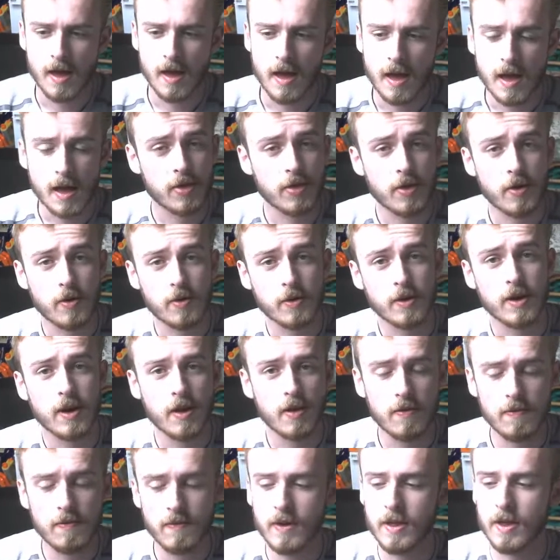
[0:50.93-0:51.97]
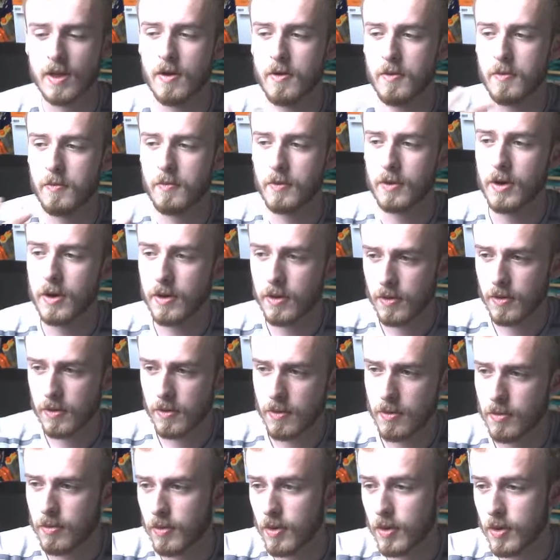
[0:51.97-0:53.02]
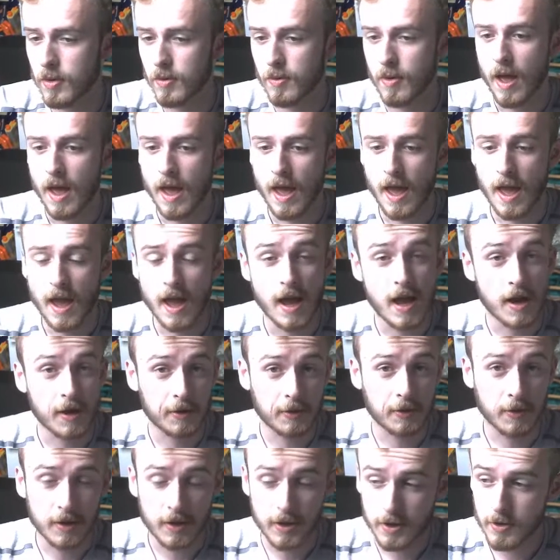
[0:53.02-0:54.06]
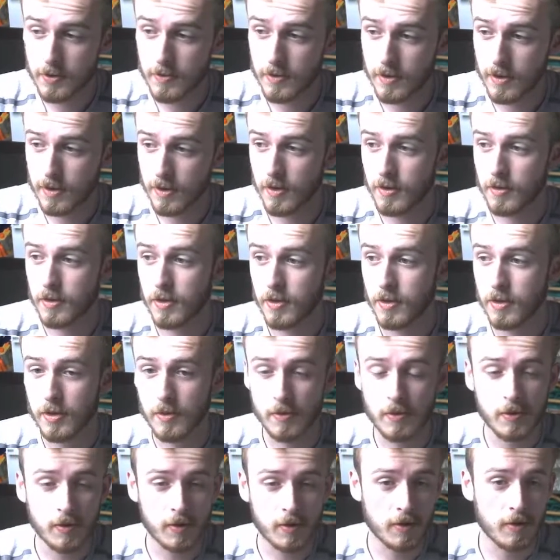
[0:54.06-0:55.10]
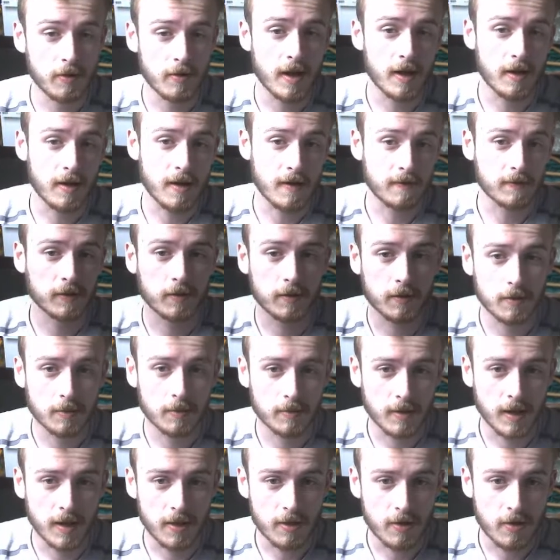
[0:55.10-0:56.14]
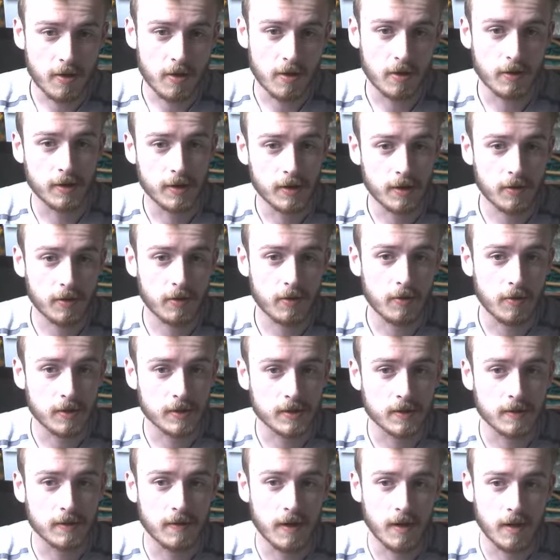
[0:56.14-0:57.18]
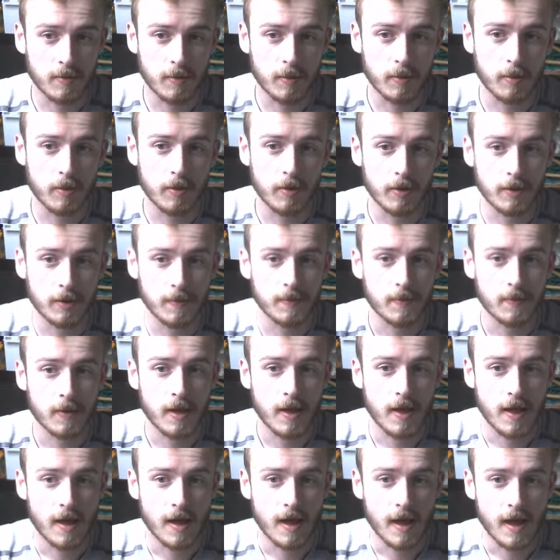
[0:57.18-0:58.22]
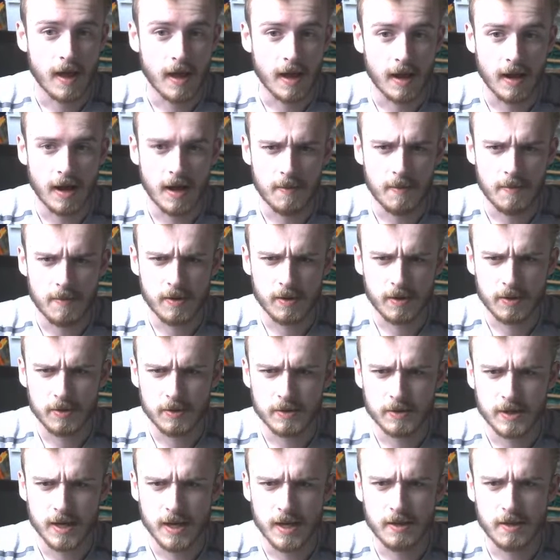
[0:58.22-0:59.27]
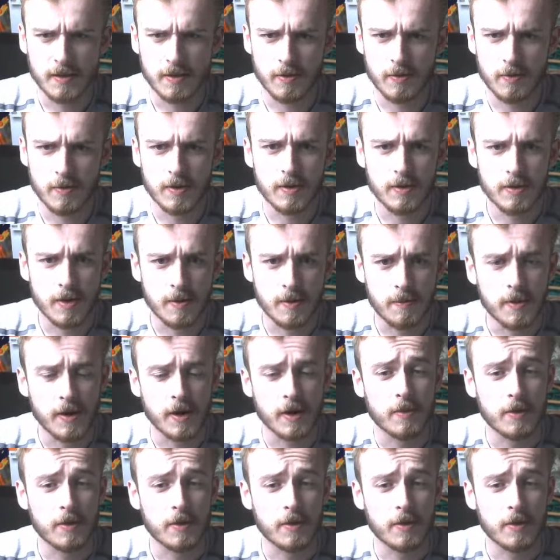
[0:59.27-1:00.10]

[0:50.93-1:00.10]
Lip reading: And so in today's video, we're going to go through and create a new one of those. So in order to do that, you have to go to a place called Discord's Developer Portal. And I'm going to close out of these windows up here.